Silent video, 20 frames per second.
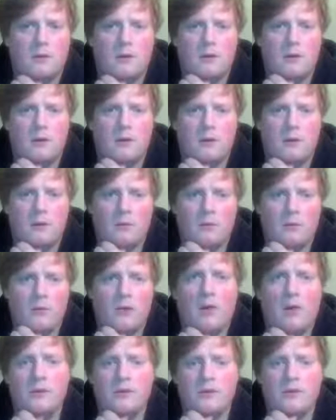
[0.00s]
But
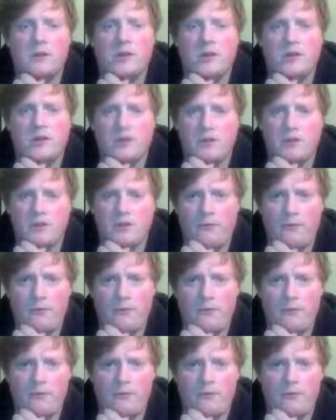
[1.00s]
after knight
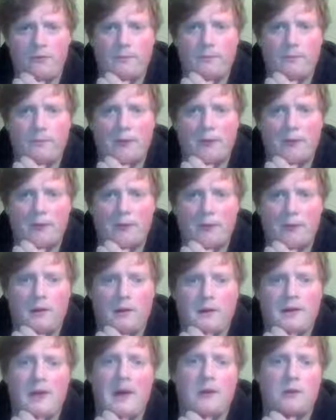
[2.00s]
g4,
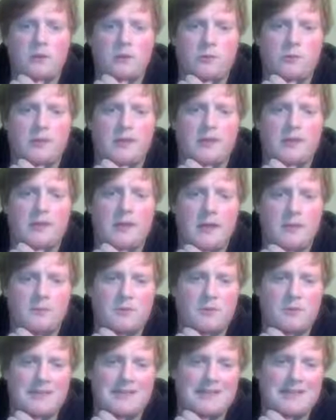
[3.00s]
yeah, so e
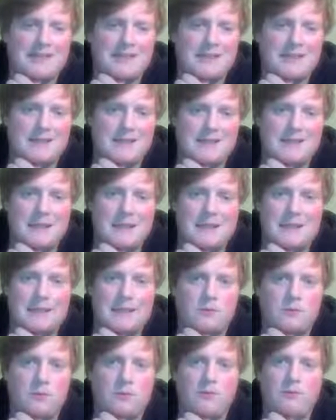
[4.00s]
captures d6
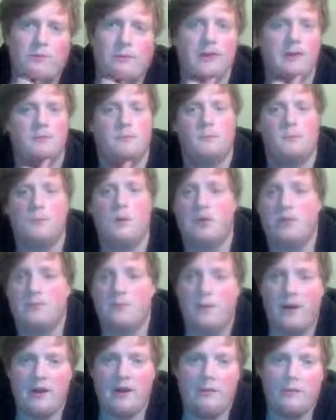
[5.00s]
would have been much
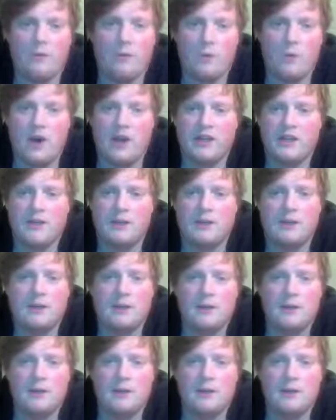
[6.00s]
better for white.